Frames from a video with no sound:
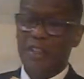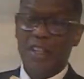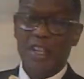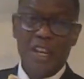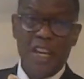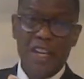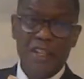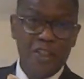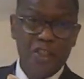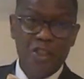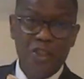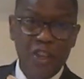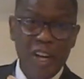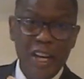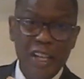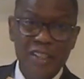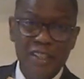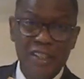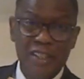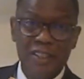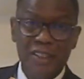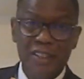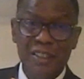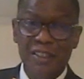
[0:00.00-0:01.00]

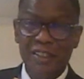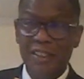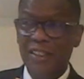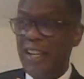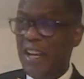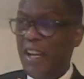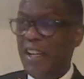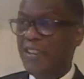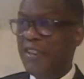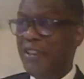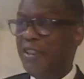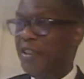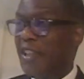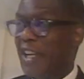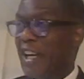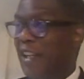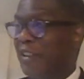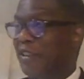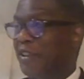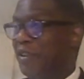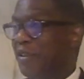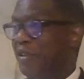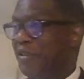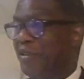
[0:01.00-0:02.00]
integration. There you
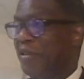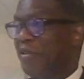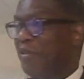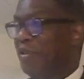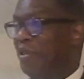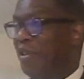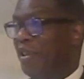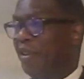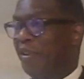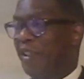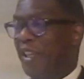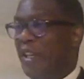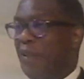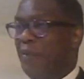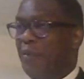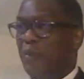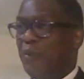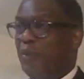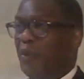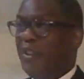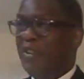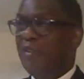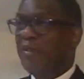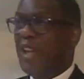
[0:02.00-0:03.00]
got You know, they
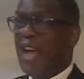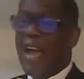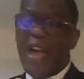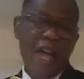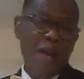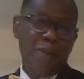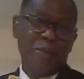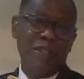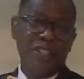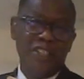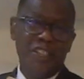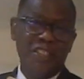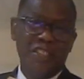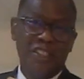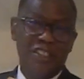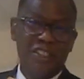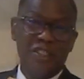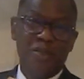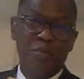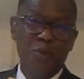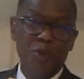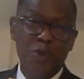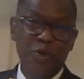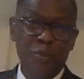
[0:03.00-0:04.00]
with
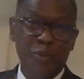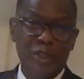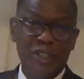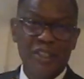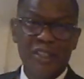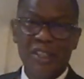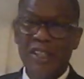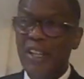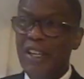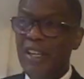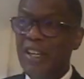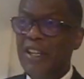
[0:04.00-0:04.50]
abolitionist movements,